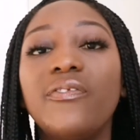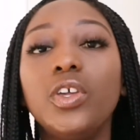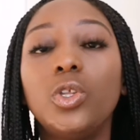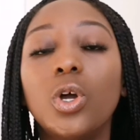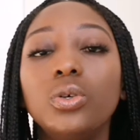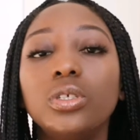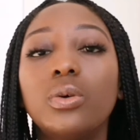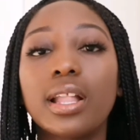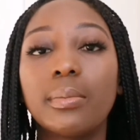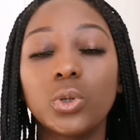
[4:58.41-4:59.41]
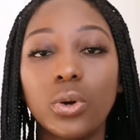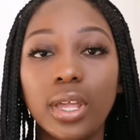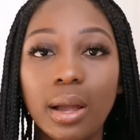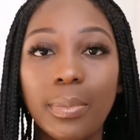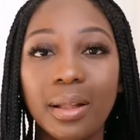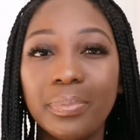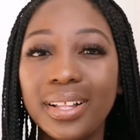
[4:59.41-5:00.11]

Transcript: If you don't know what I'm talking about,